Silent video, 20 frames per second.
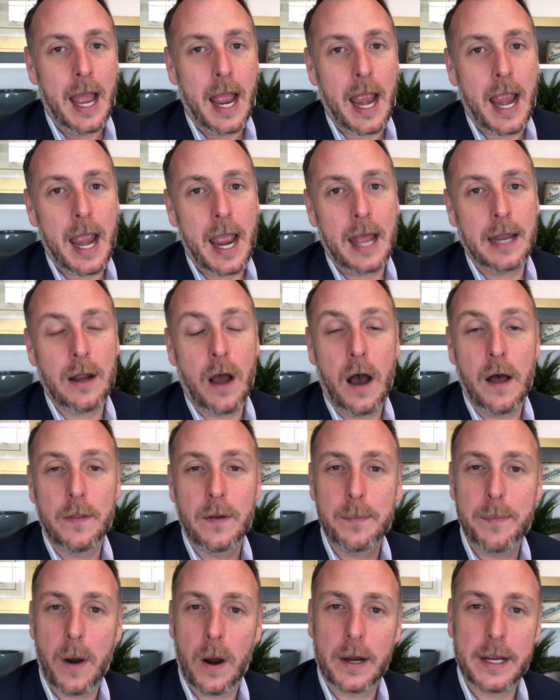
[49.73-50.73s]
And
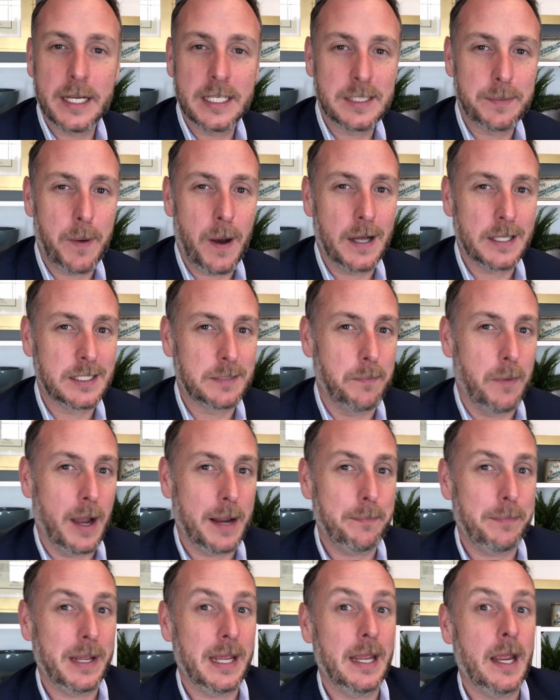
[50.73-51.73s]
other parking spots
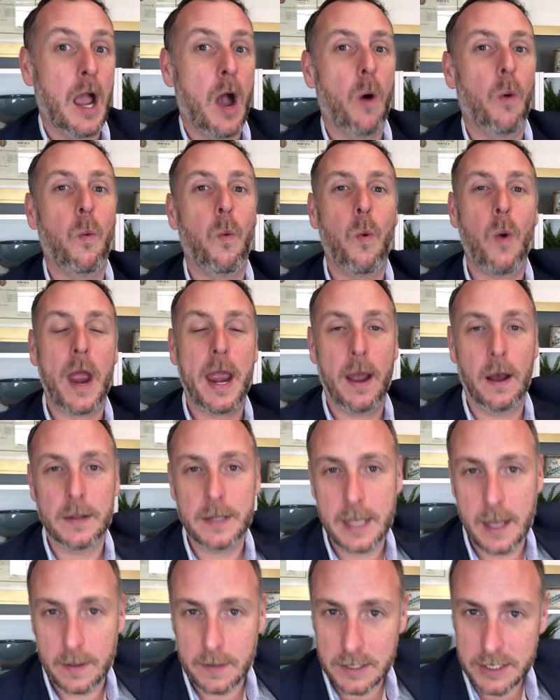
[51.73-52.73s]
might be way on
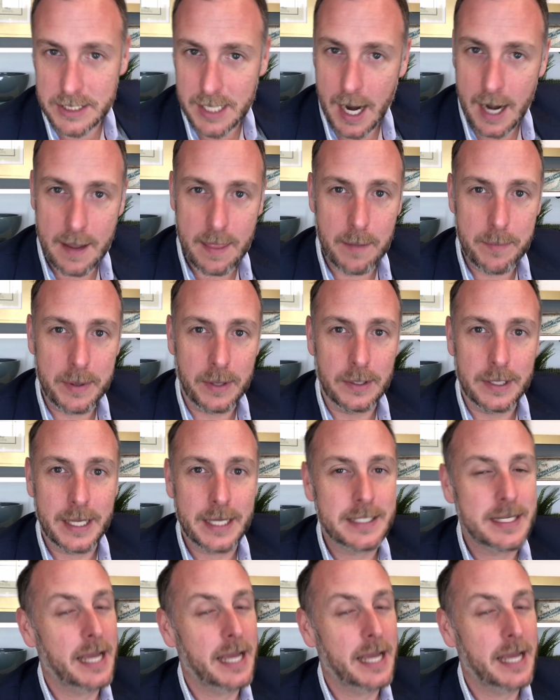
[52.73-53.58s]
the other side of the building.